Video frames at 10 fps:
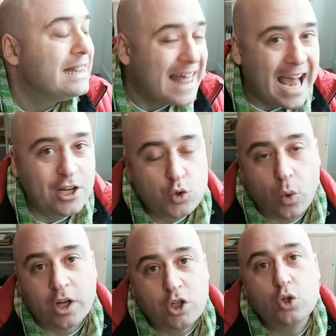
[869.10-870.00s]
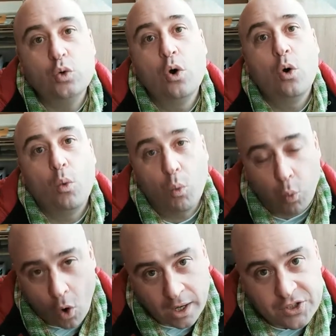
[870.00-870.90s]
That is what you
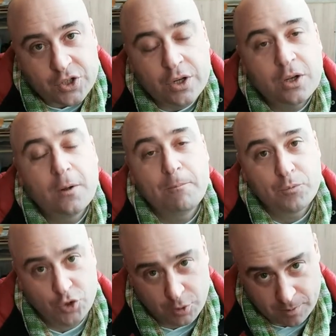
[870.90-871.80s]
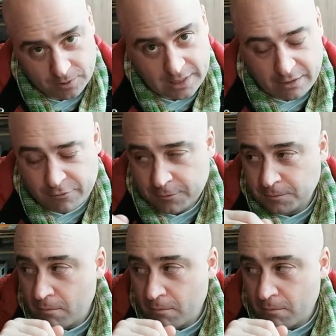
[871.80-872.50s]
want to believe.